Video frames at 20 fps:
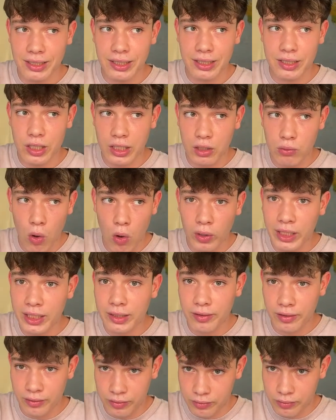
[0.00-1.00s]
He won't
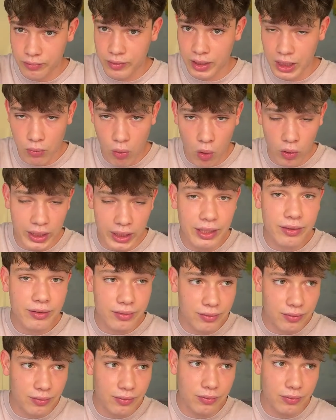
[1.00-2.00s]

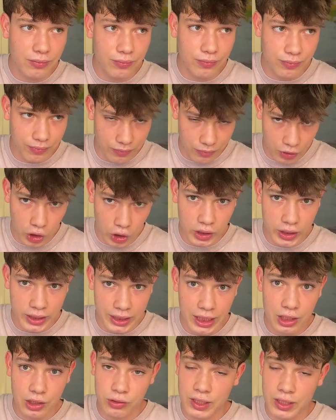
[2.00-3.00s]
eat
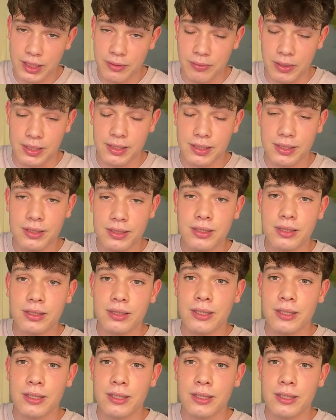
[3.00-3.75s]
turkey at Christmas.